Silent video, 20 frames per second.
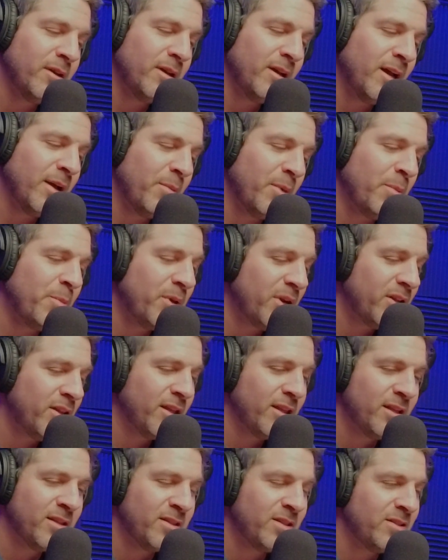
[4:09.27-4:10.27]

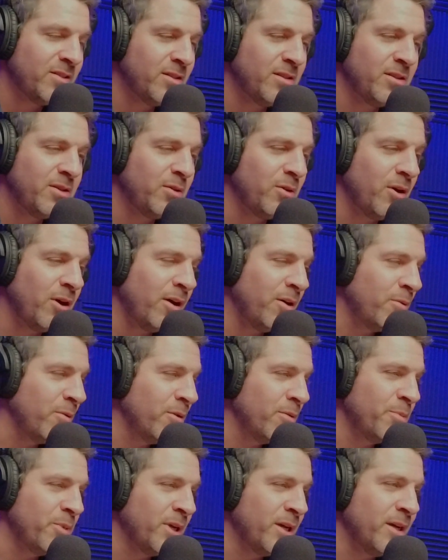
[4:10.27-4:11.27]
Admittedly, this is a little
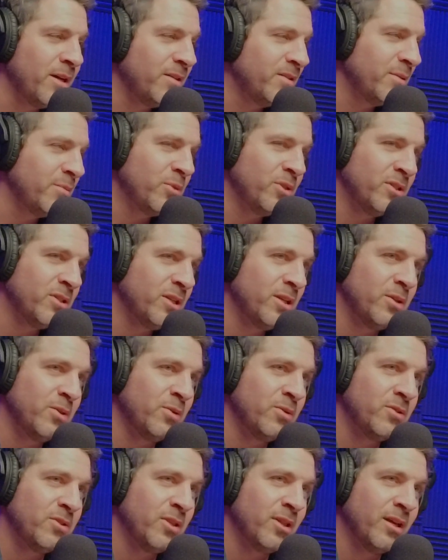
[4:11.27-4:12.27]
awkward because I'm just not
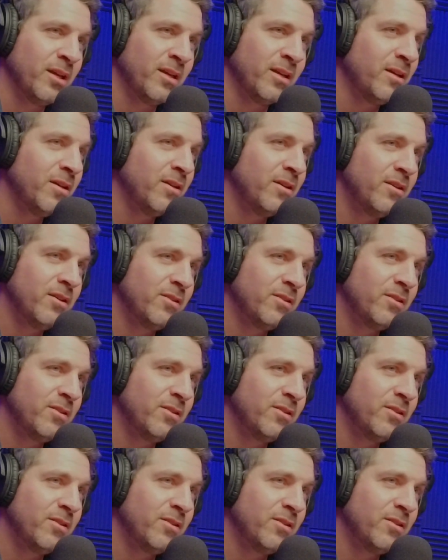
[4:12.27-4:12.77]
used to like